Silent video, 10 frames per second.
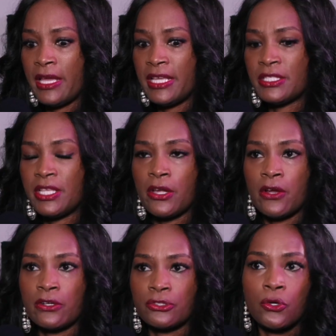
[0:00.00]
is
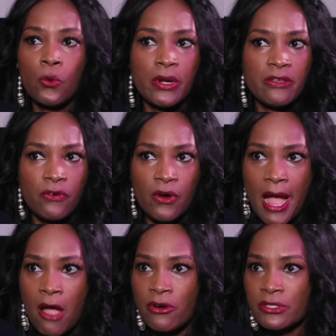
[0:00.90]
there
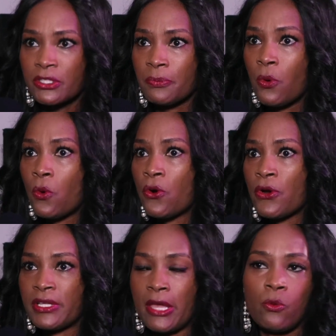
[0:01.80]
24-hour
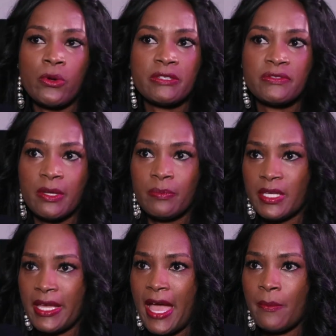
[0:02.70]
support? Like, what if
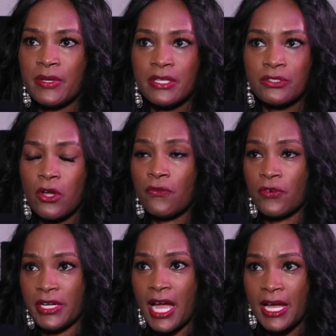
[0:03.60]
something happens
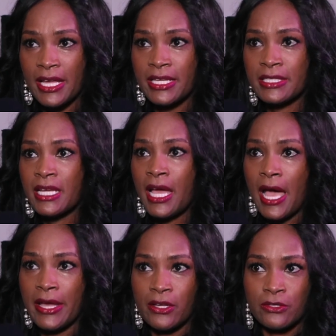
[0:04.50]
overnight?
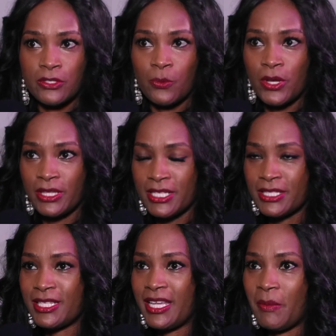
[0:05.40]
I know someone
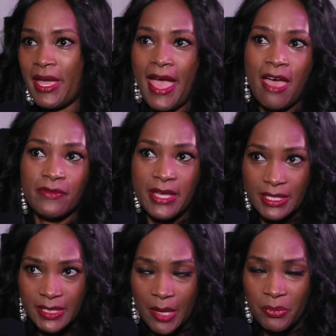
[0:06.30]
listening may have
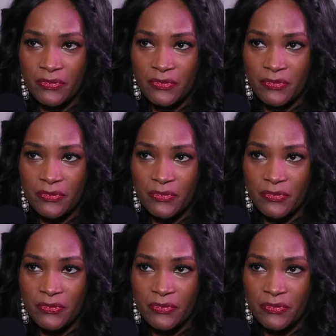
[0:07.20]
that type